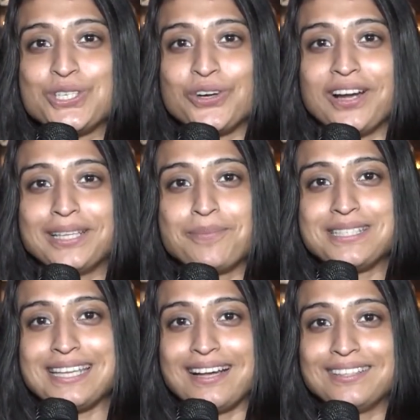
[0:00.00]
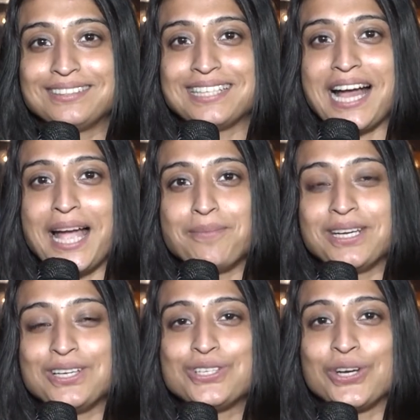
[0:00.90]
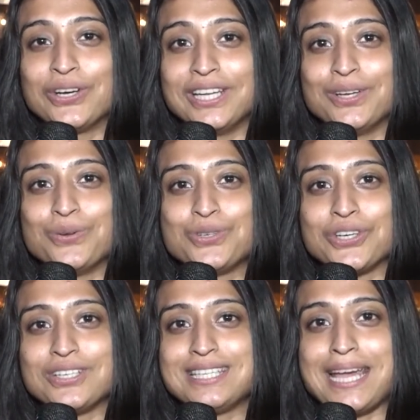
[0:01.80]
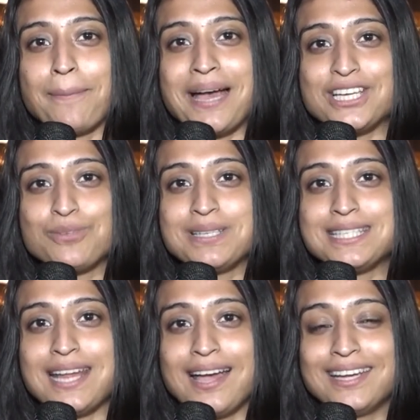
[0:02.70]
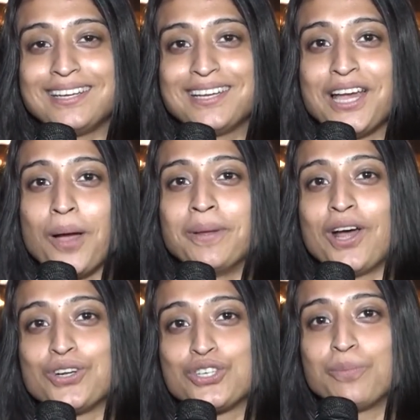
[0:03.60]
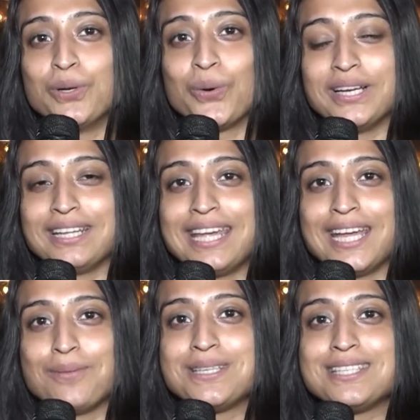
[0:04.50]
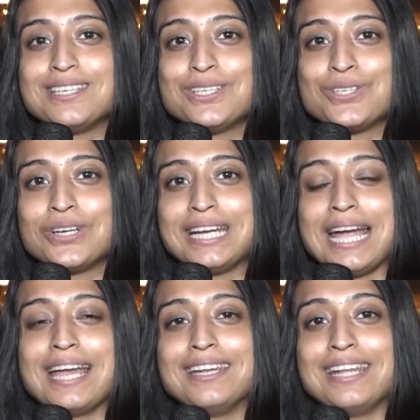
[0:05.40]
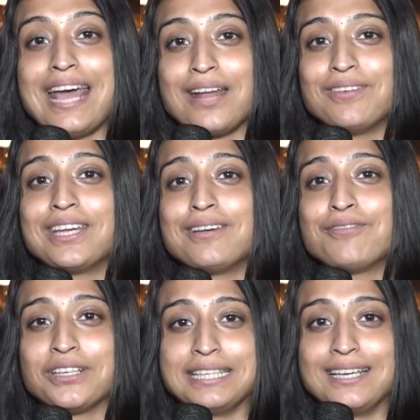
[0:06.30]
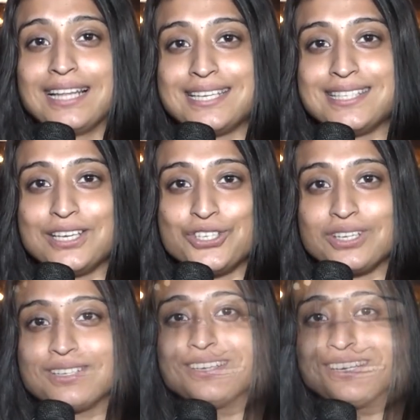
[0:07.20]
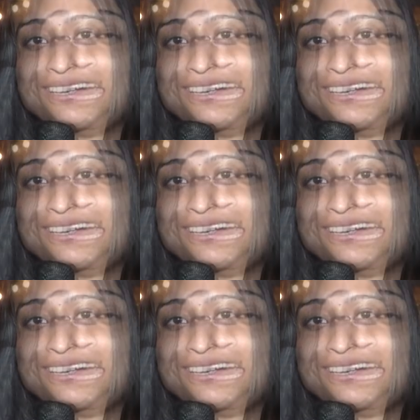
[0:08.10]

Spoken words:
Charali Patel. I'm an attorney in New Jersey at Pashman Stein. I'm an entrepreneur in the cannabis industry and an advocate for legalization.